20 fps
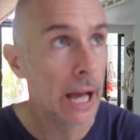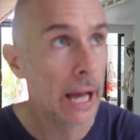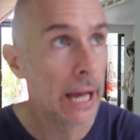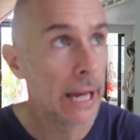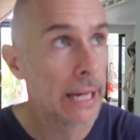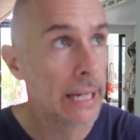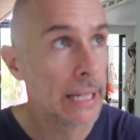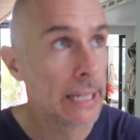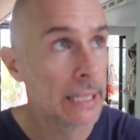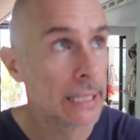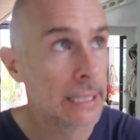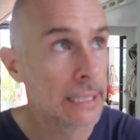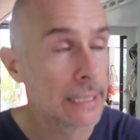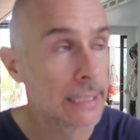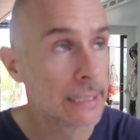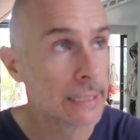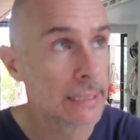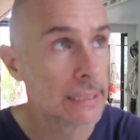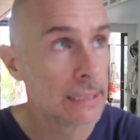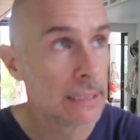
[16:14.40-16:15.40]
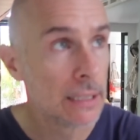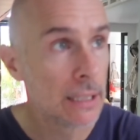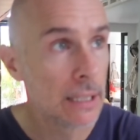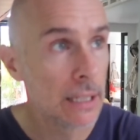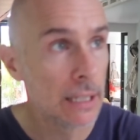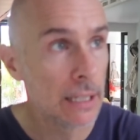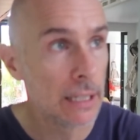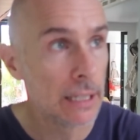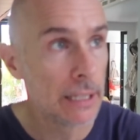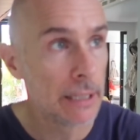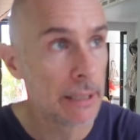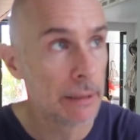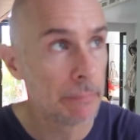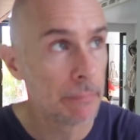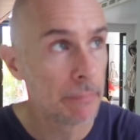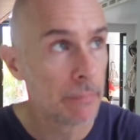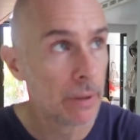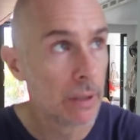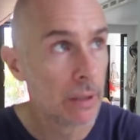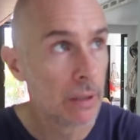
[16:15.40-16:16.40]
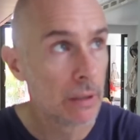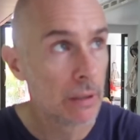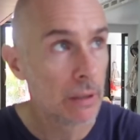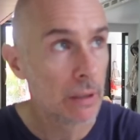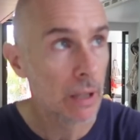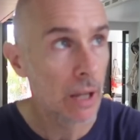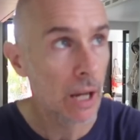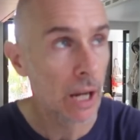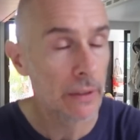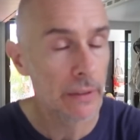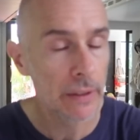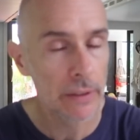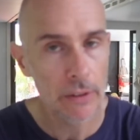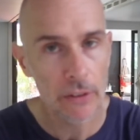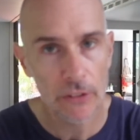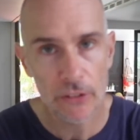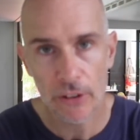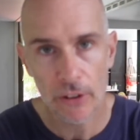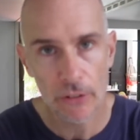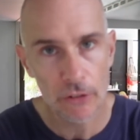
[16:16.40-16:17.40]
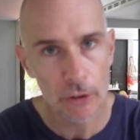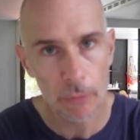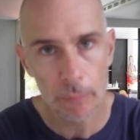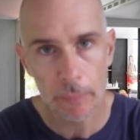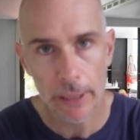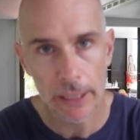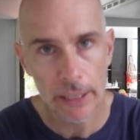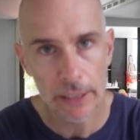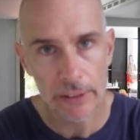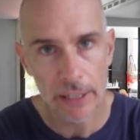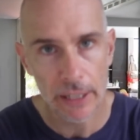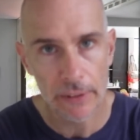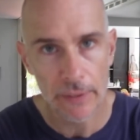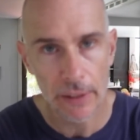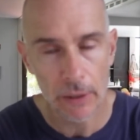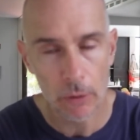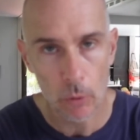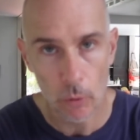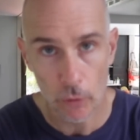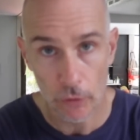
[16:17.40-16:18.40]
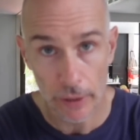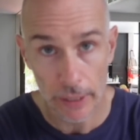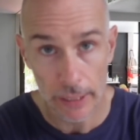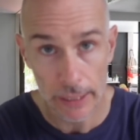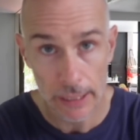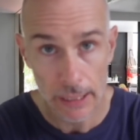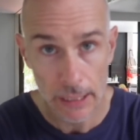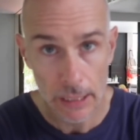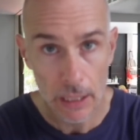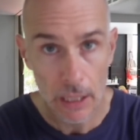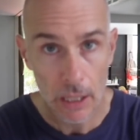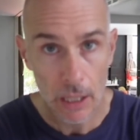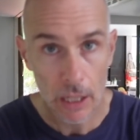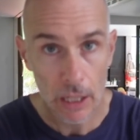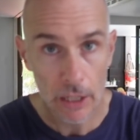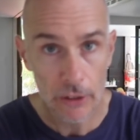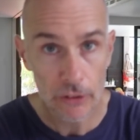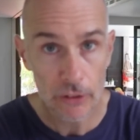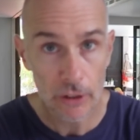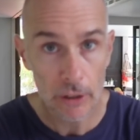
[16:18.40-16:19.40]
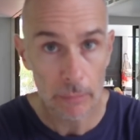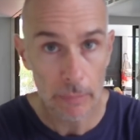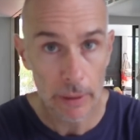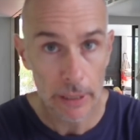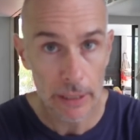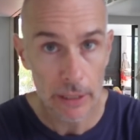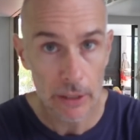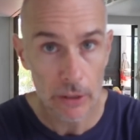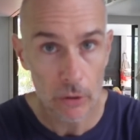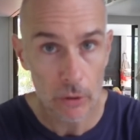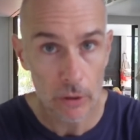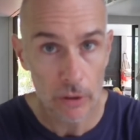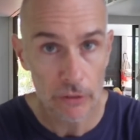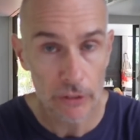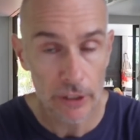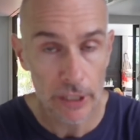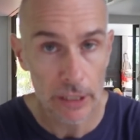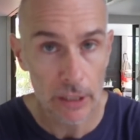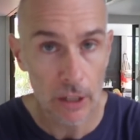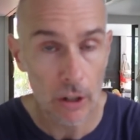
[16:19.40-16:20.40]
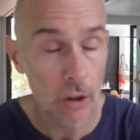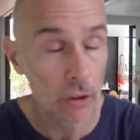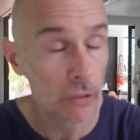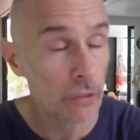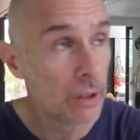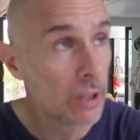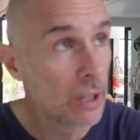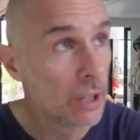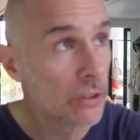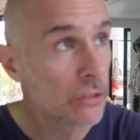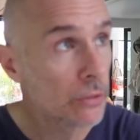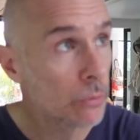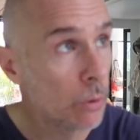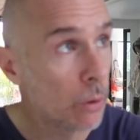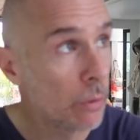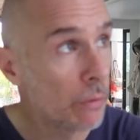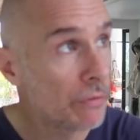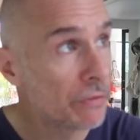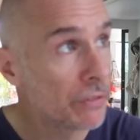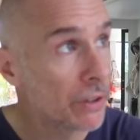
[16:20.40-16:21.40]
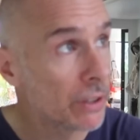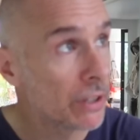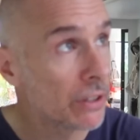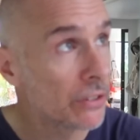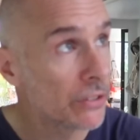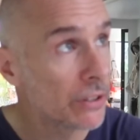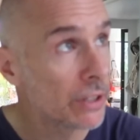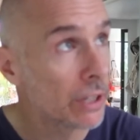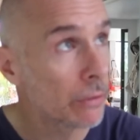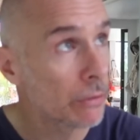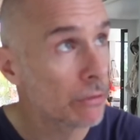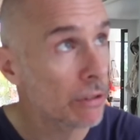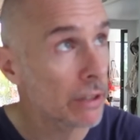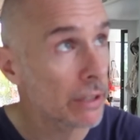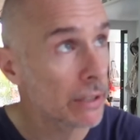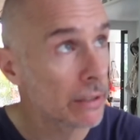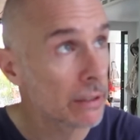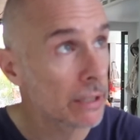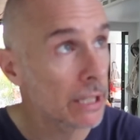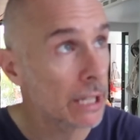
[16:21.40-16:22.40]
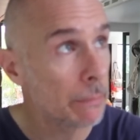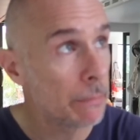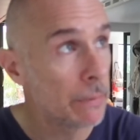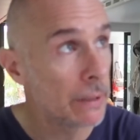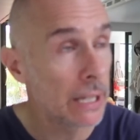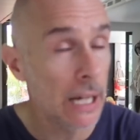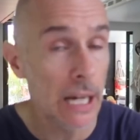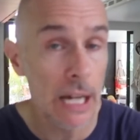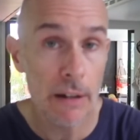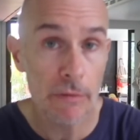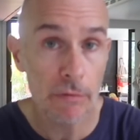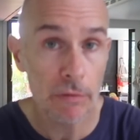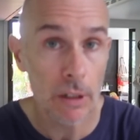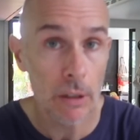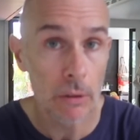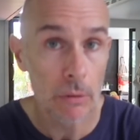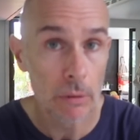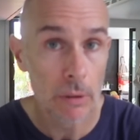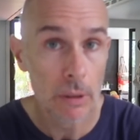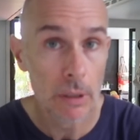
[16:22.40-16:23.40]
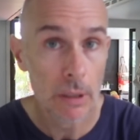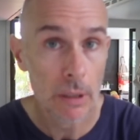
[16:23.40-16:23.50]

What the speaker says: and then the sun just beating down there all day, it's going to make your container hot. So what we've done is, you know, we're trying to keep the airflow